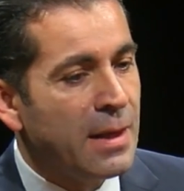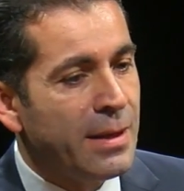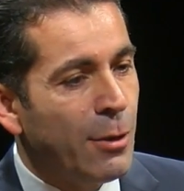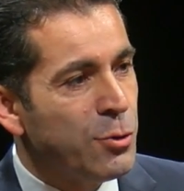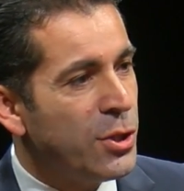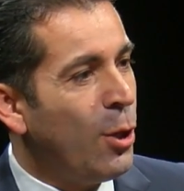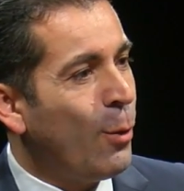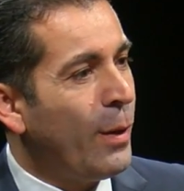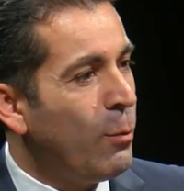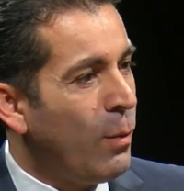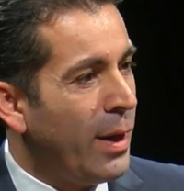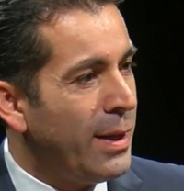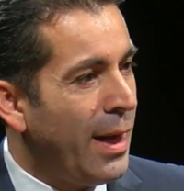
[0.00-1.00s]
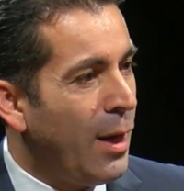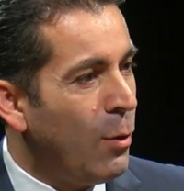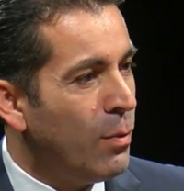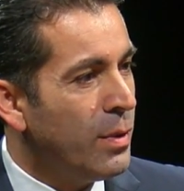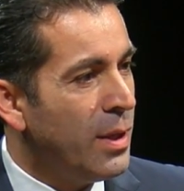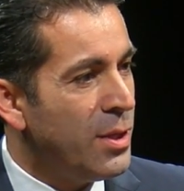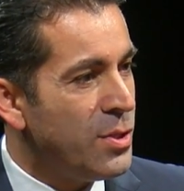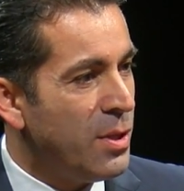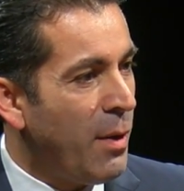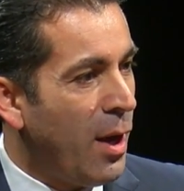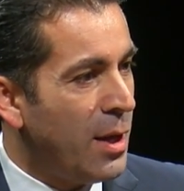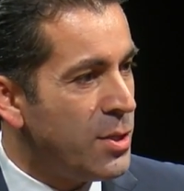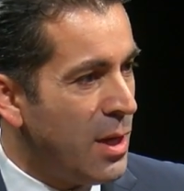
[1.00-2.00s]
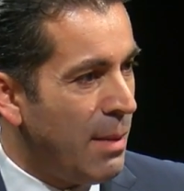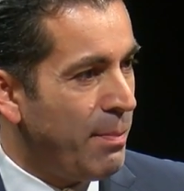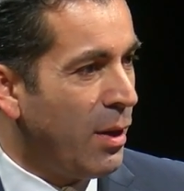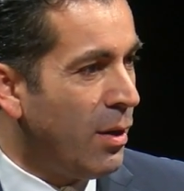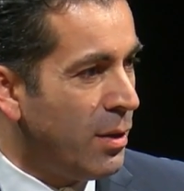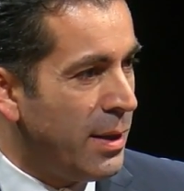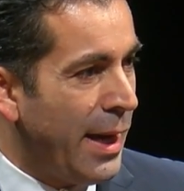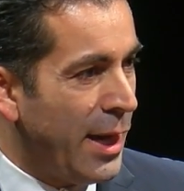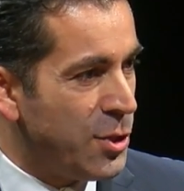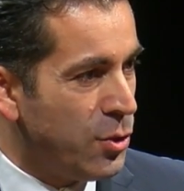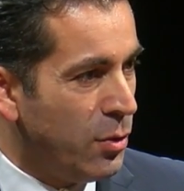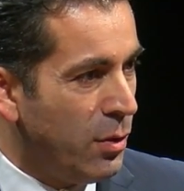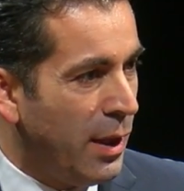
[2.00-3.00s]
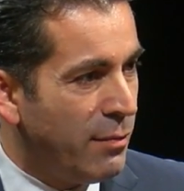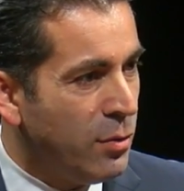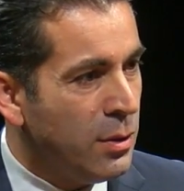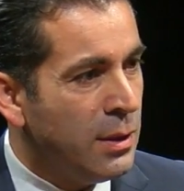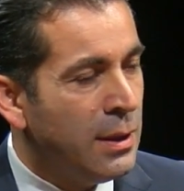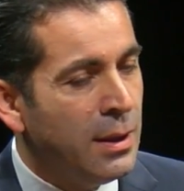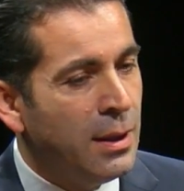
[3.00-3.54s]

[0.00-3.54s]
Now, CRA right now is a hot topic on a national level